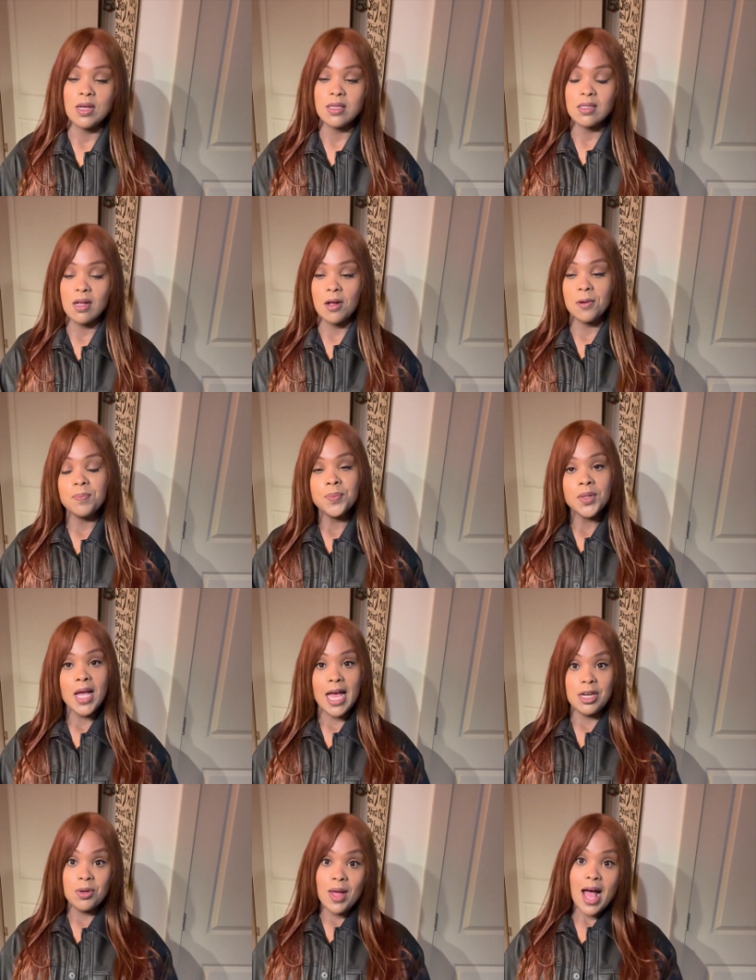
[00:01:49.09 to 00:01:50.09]
So
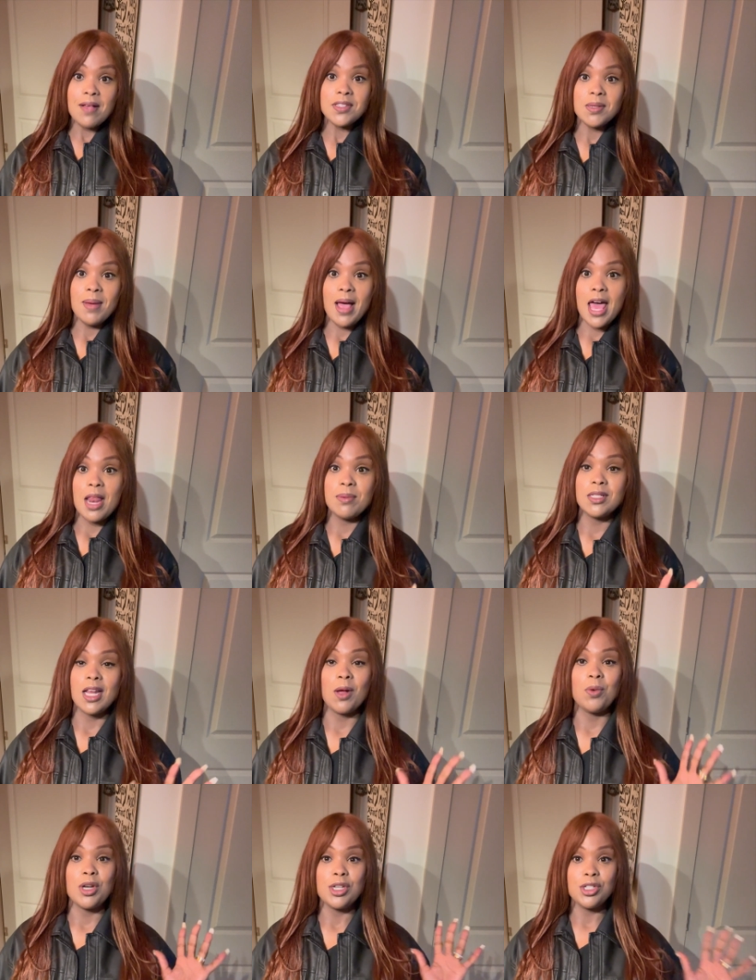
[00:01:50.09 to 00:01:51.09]
I do have some items that I
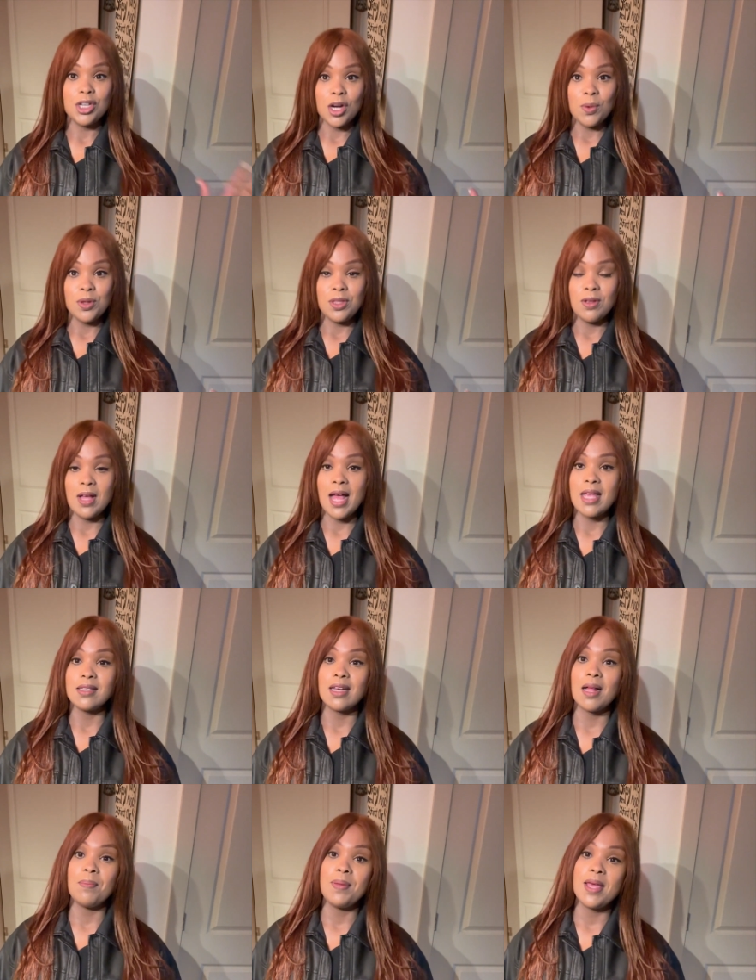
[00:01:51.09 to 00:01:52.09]
want to share with you guys that
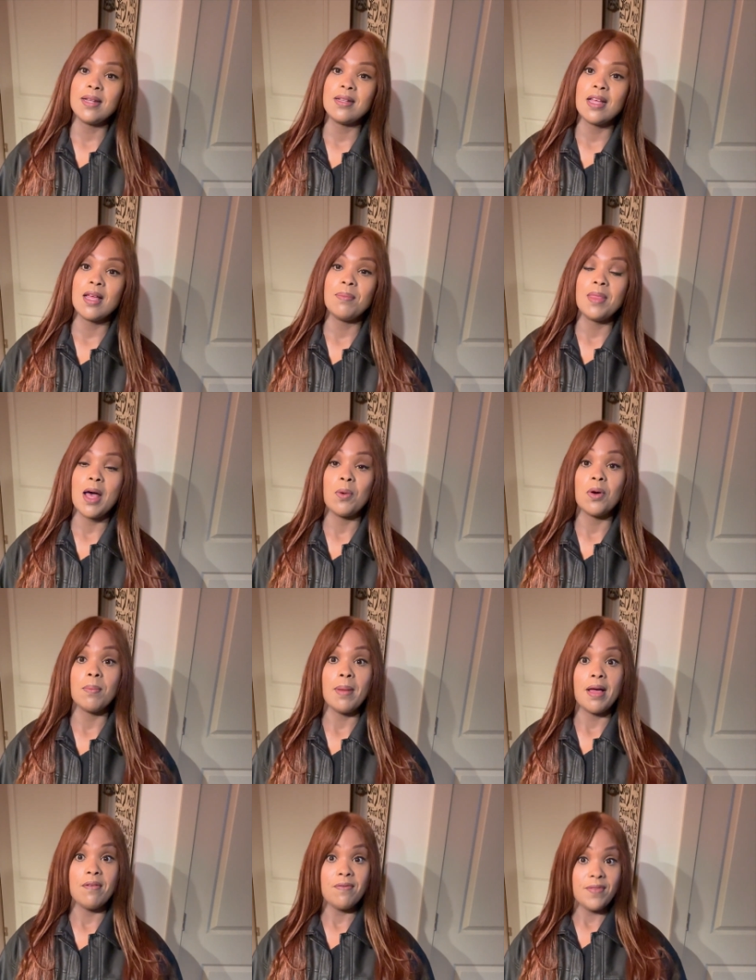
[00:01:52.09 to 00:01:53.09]
I picked up that were
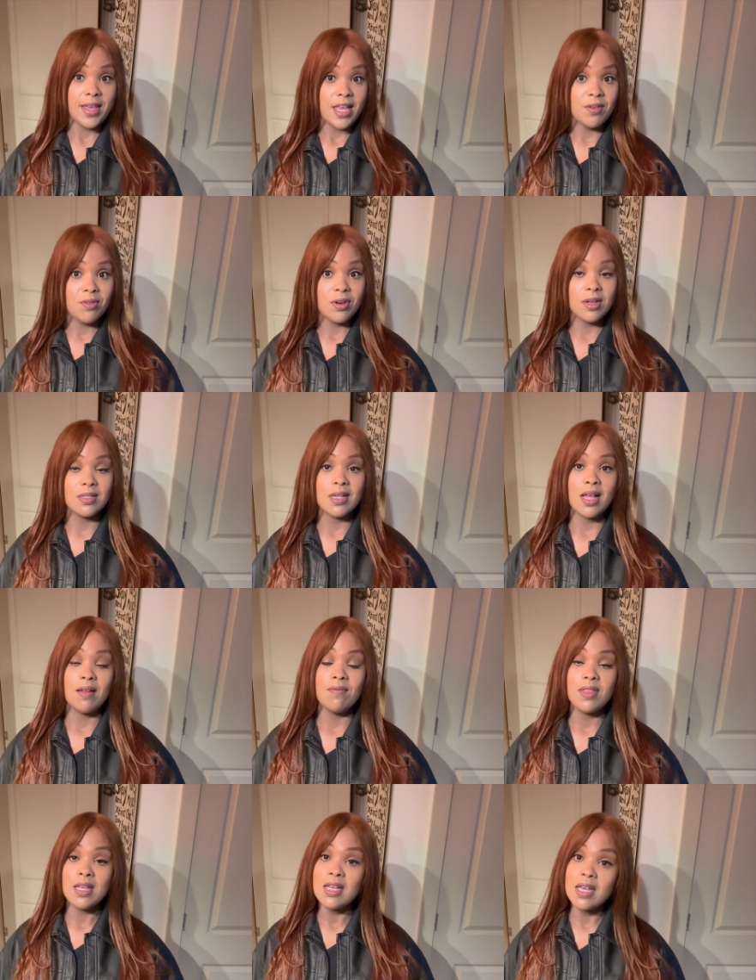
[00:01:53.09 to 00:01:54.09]
my favorites of
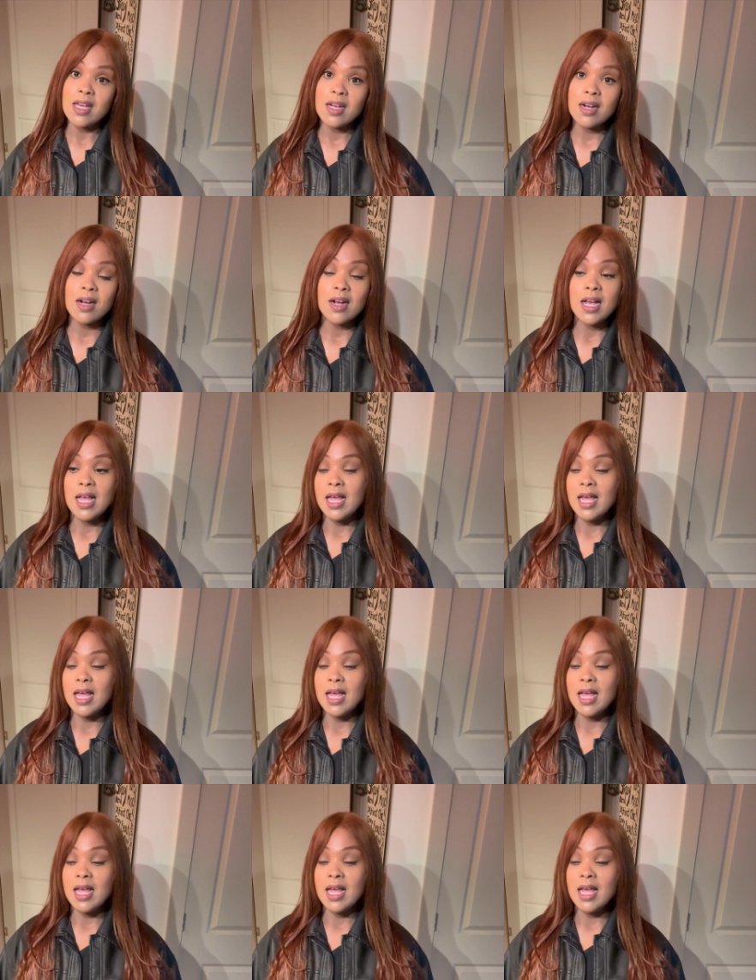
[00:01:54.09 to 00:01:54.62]
the year.